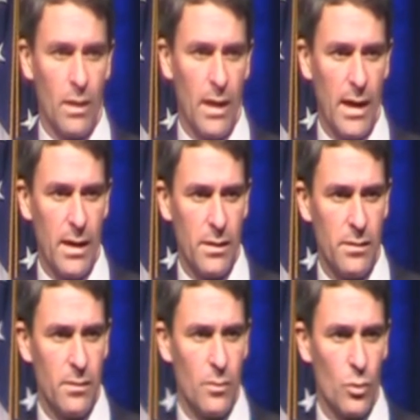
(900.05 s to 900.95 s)
And
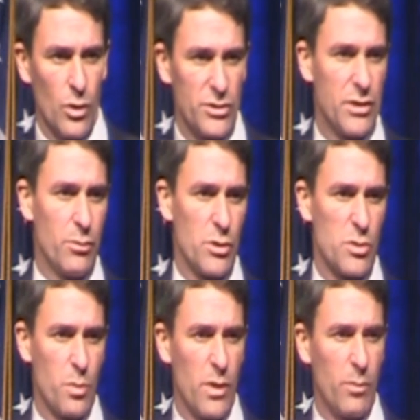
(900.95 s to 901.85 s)
We'll see what the
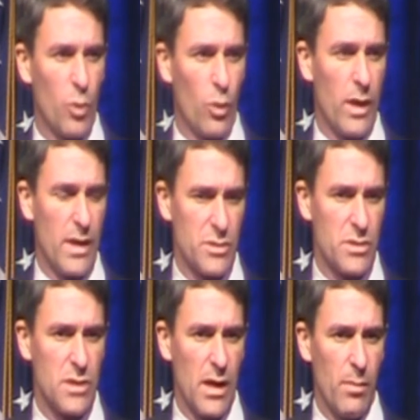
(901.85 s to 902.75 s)
Supreme Court to
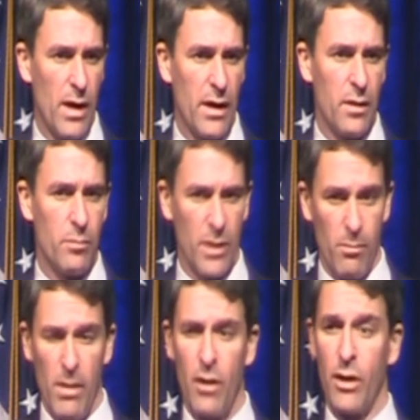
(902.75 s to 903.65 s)
say about it, but
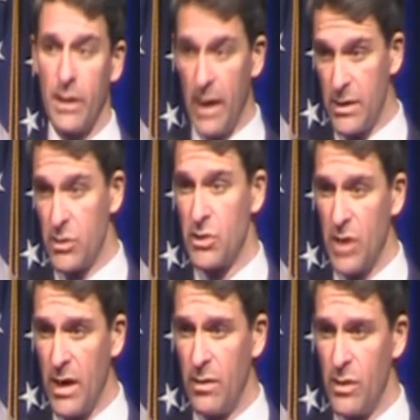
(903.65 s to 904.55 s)
America has a
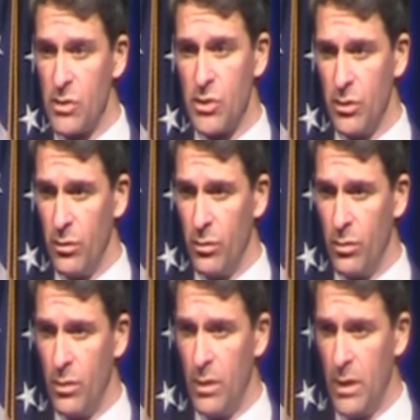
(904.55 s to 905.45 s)
say in this too.
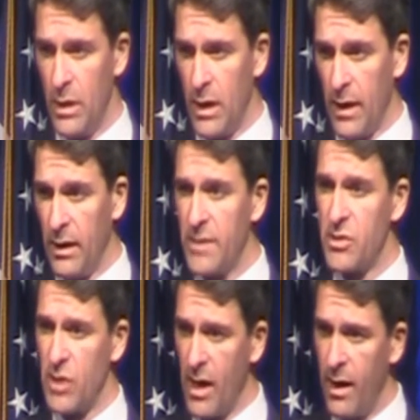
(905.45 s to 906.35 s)
And let's
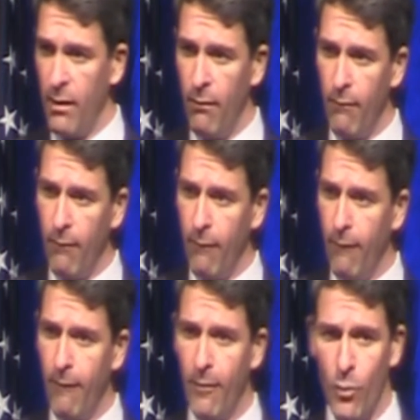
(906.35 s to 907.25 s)
say
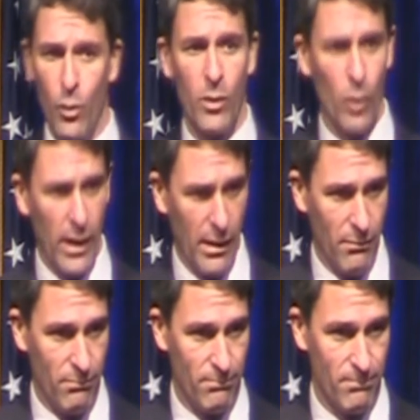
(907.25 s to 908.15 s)
we win
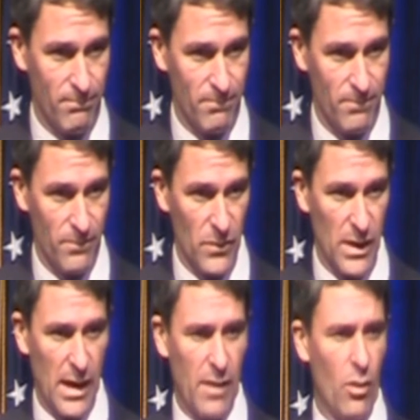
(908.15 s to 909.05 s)

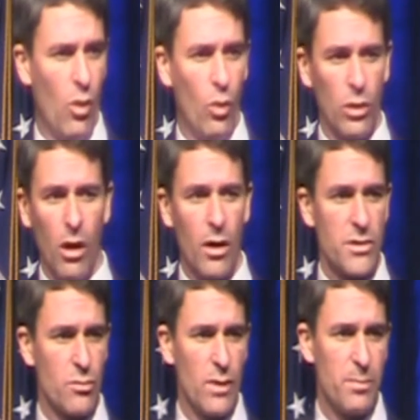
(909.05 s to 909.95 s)
and the whole law
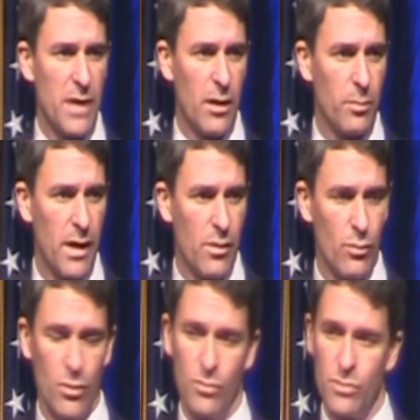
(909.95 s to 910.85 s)
is ripped out by the
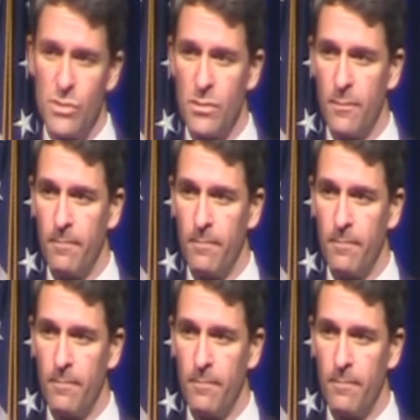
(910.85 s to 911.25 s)
roots.